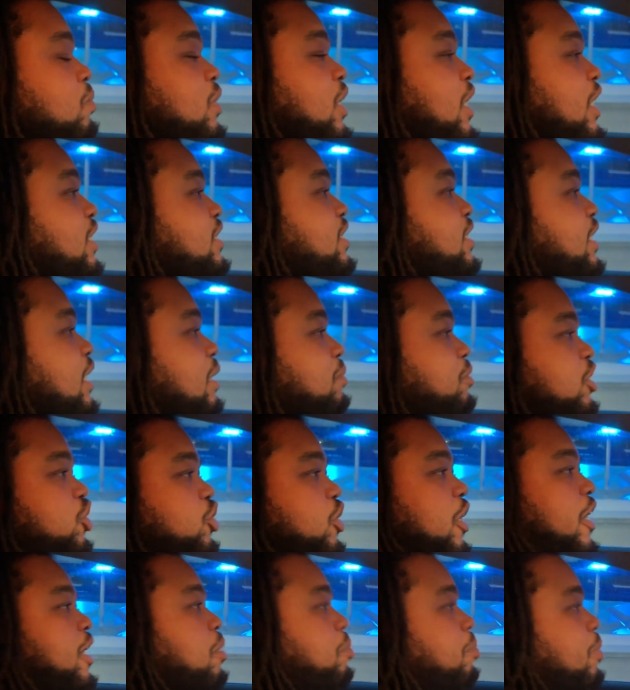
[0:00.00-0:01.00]
like I said, I'm
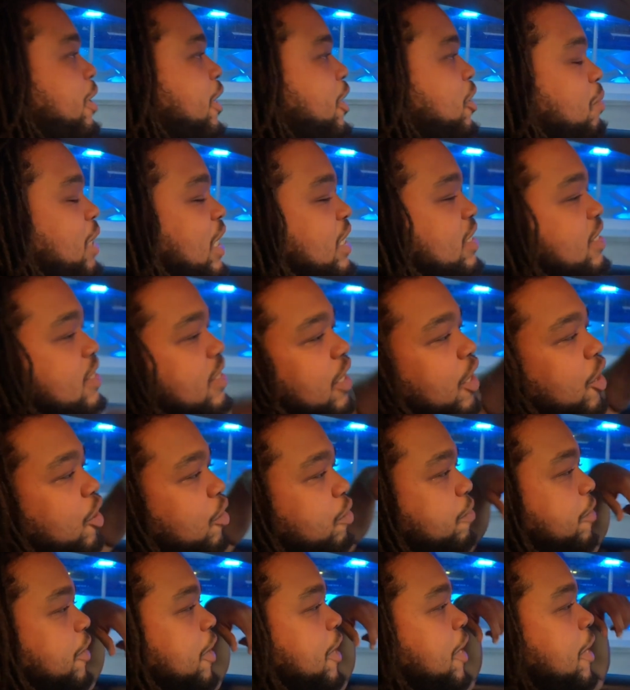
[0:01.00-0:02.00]
just trying to better
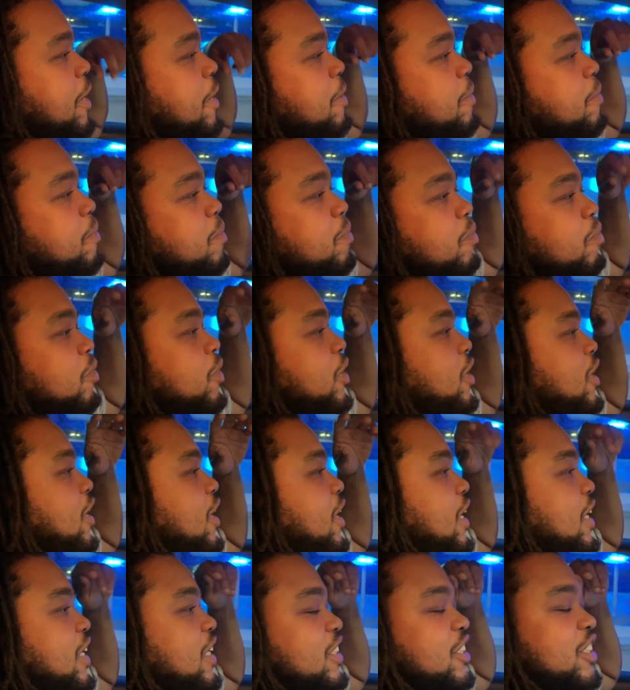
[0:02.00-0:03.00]
myself and
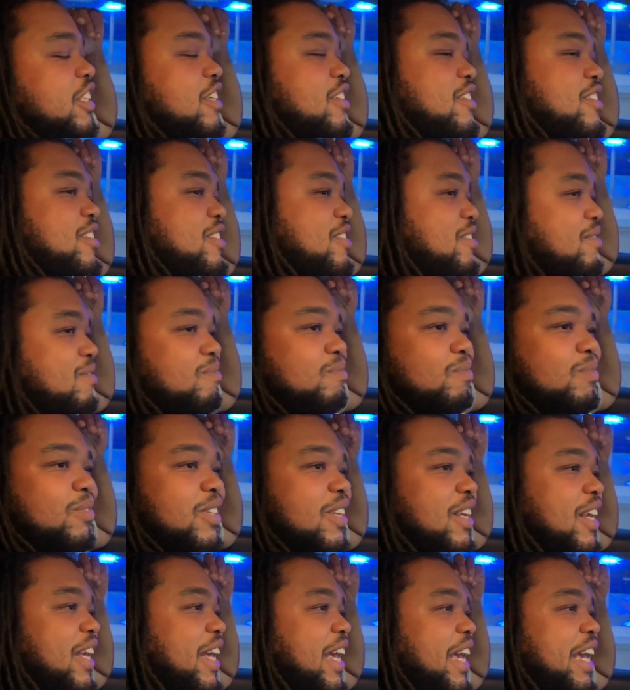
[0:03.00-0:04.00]
just
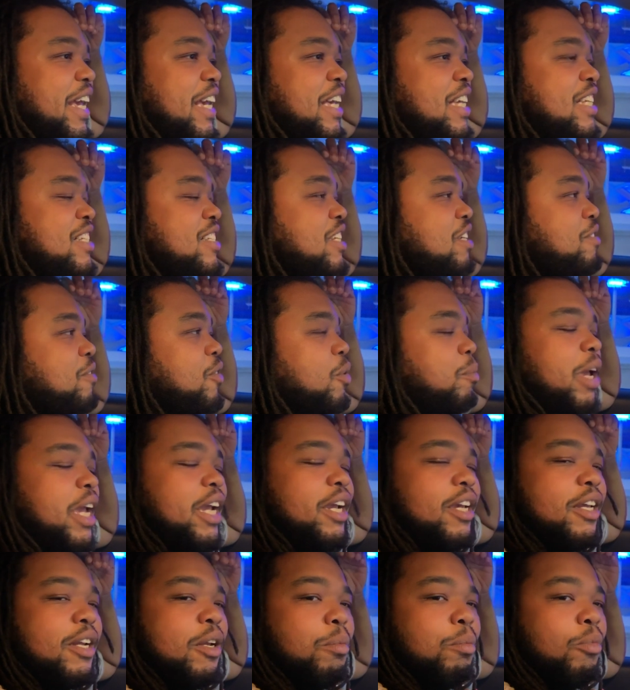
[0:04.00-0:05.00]
it's even
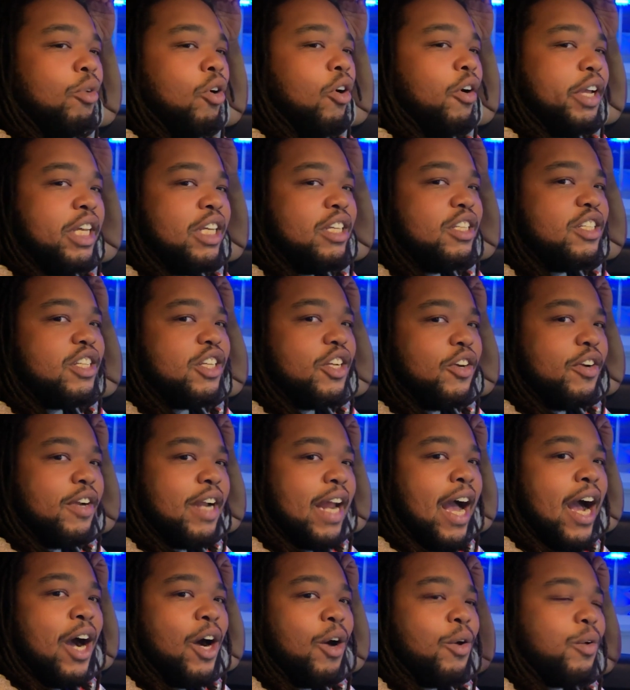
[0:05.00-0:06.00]
making it more easier
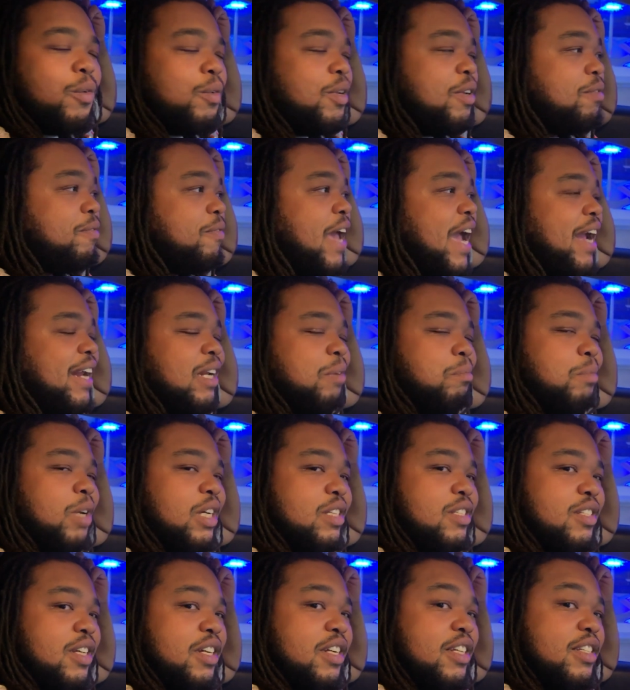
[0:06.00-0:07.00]
now the fact that
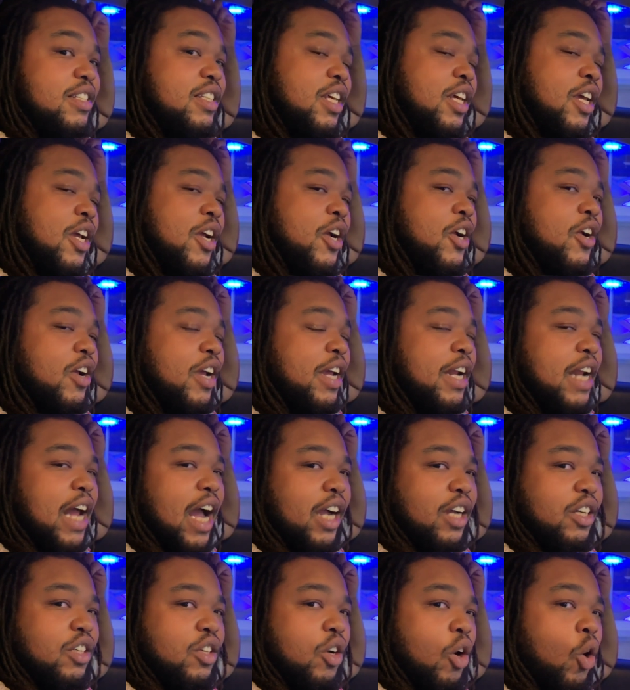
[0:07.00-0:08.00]
my son is here and
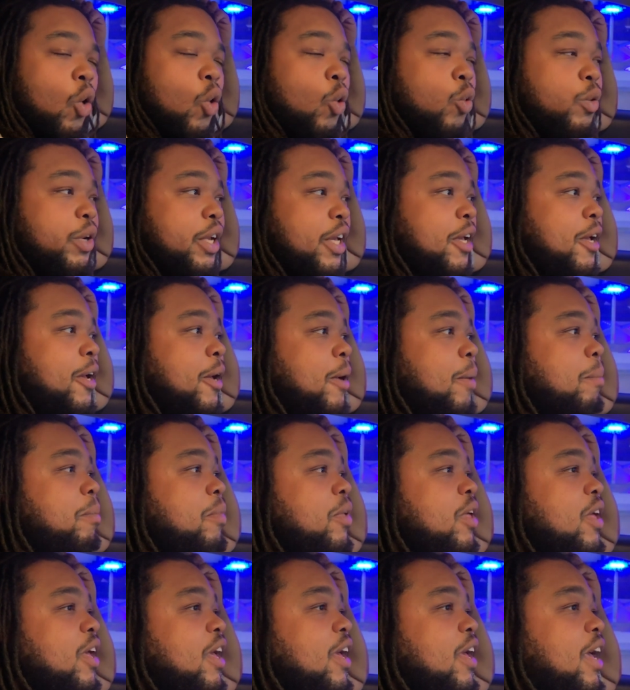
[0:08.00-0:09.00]
I can hold
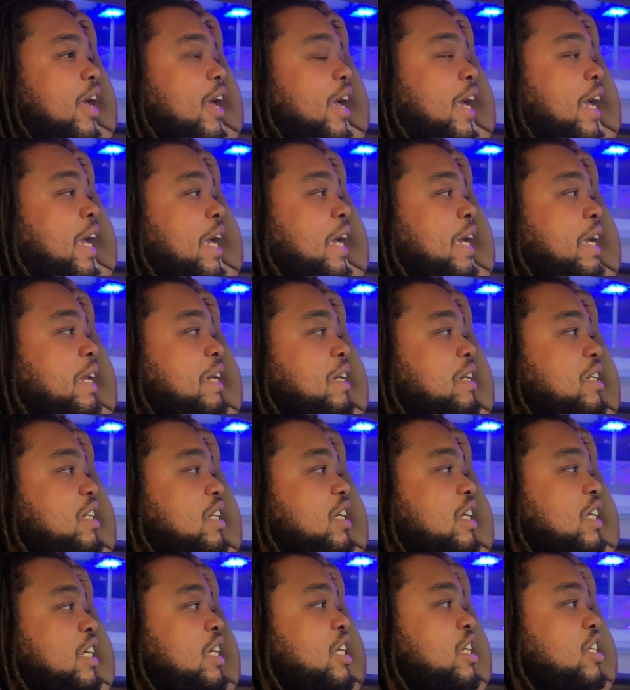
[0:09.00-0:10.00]
him
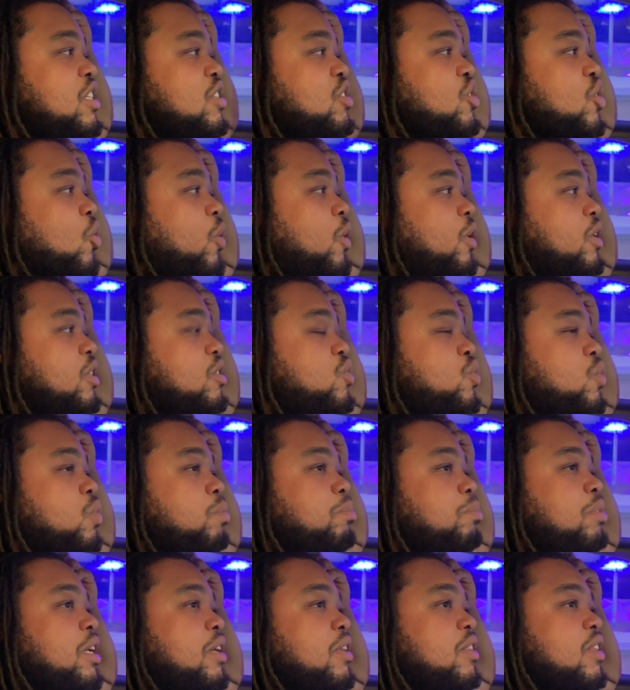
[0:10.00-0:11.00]
and he's going to
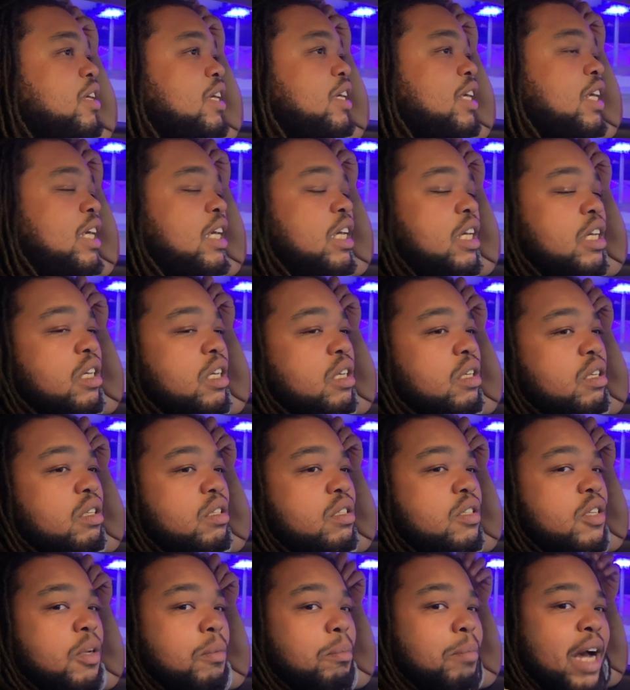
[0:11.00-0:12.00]
be the key
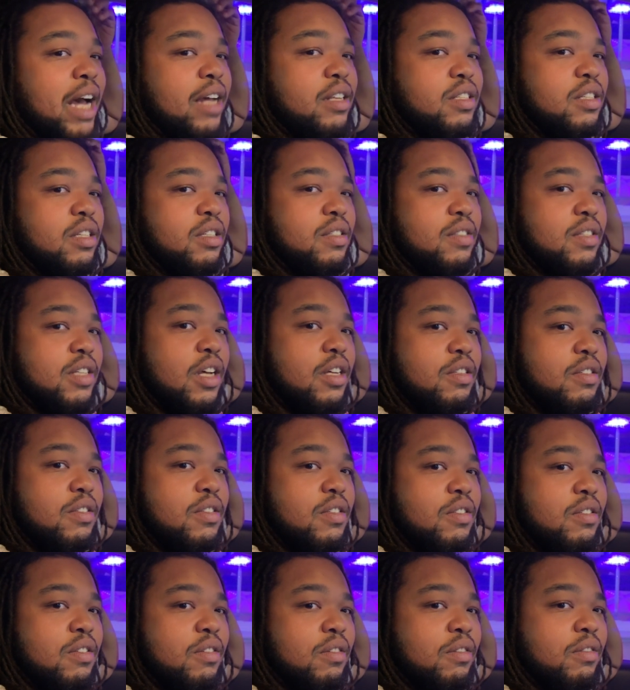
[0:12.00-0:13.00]
to my
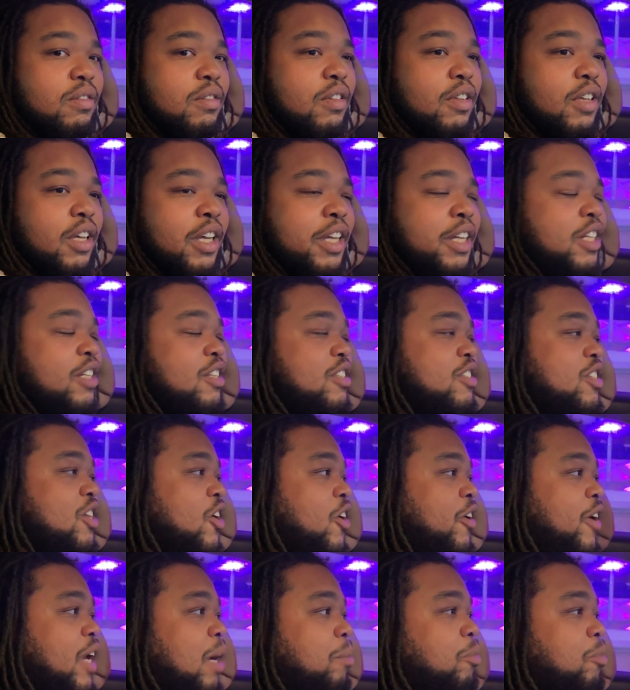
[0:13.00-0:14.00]
success. And in
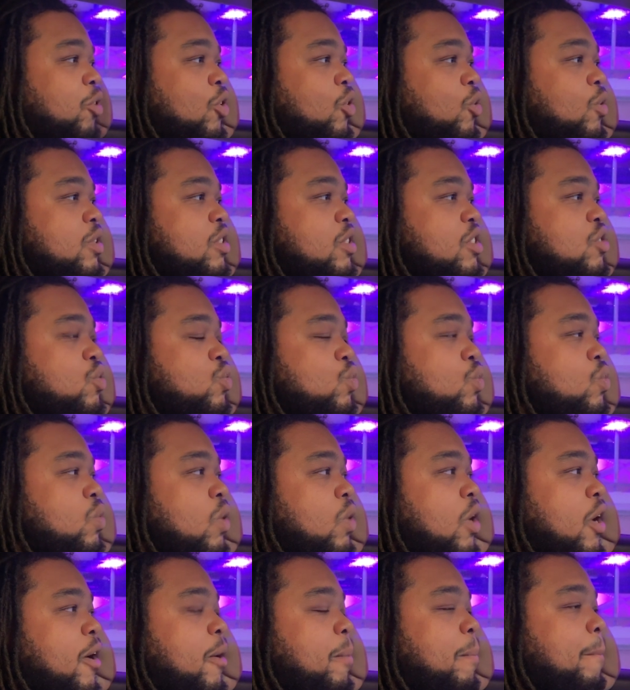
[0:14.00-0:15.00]
turn, I'm going
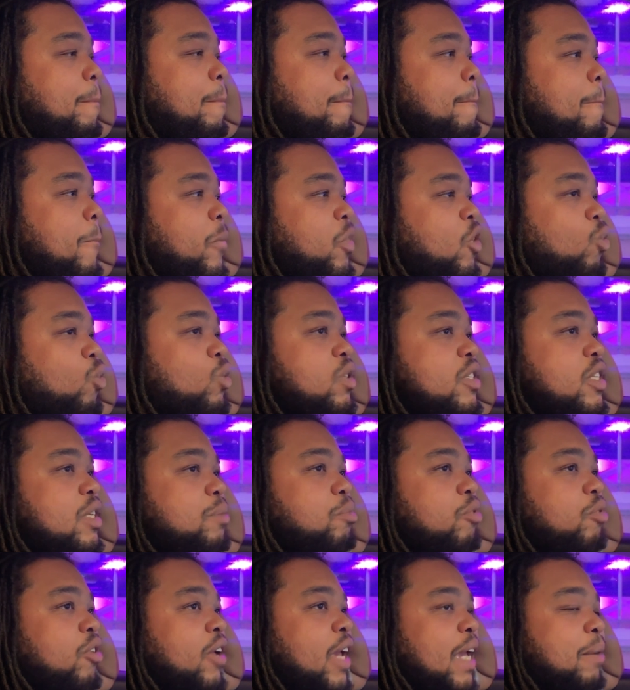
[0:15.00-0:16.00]
to um,
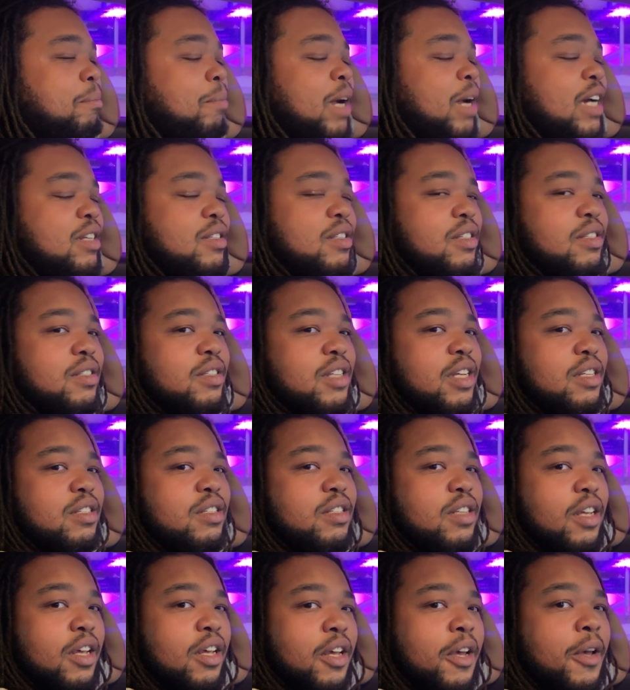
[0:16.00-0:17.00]
reciprocate my success
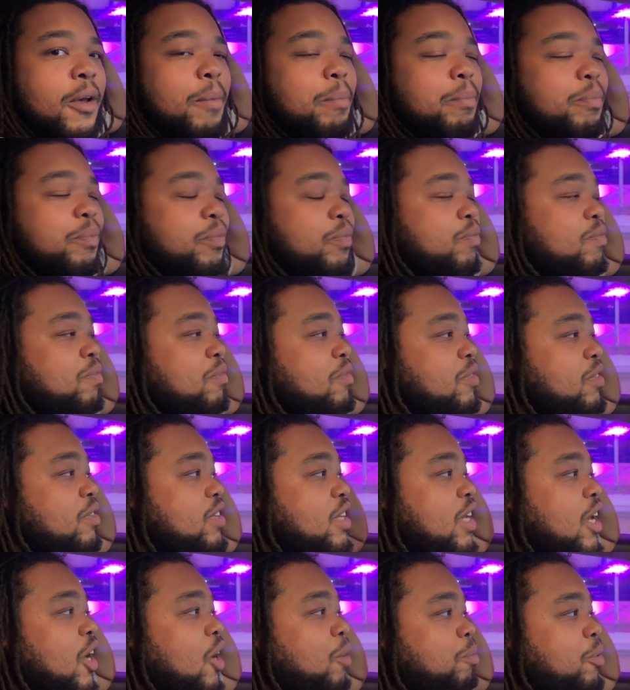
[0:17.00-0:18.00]
to him
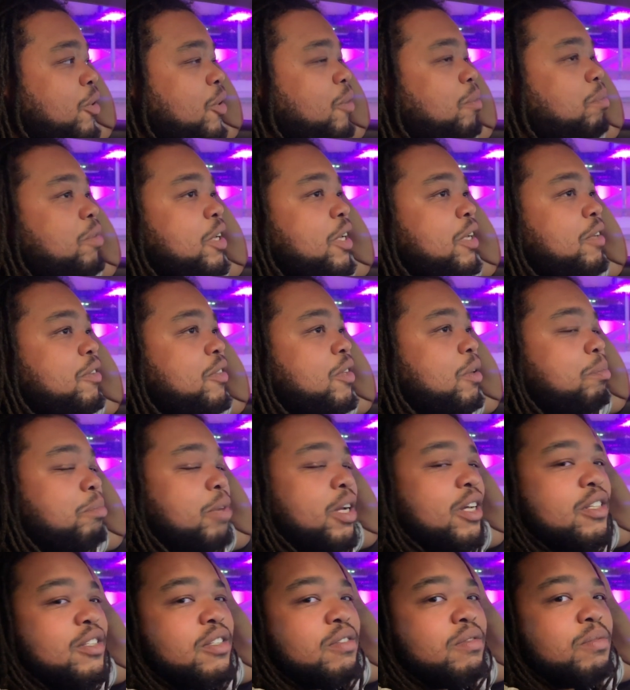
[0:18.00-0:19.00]
to help him be the
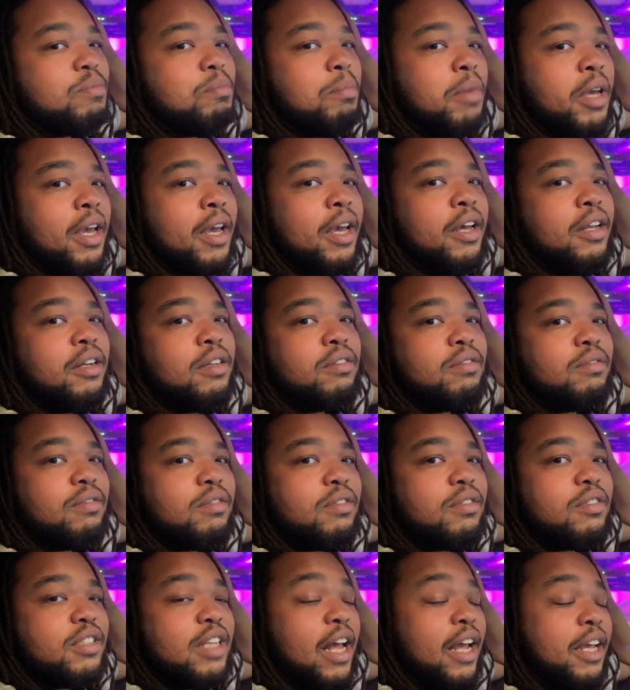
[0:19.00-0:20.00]
best man
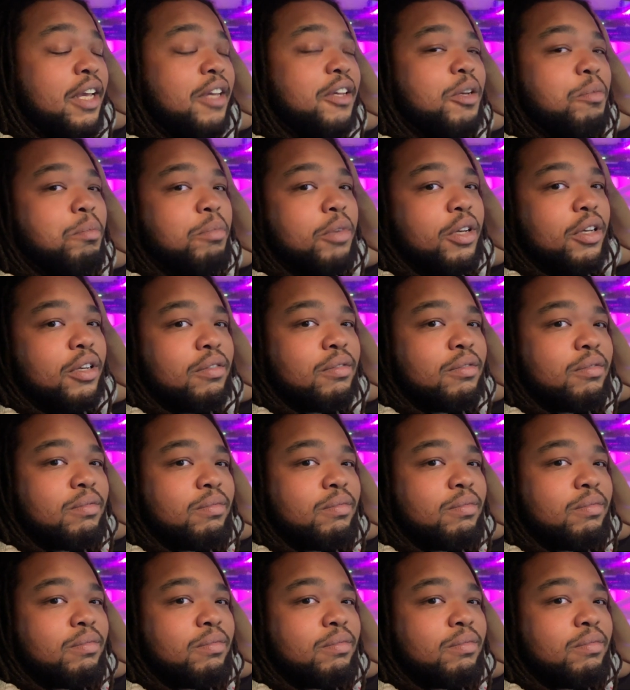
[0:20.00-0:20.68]
that he can be.